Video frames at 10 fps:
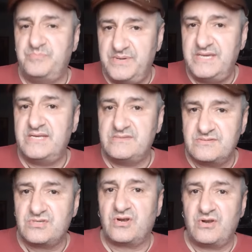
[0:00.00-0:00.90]

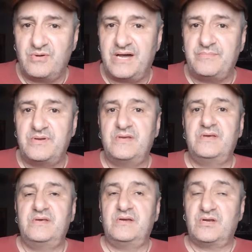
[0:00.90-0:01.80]
beating Zorro up
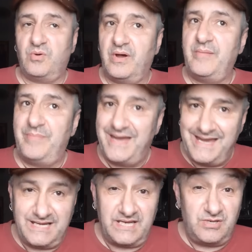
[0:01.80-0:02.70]
quite badly.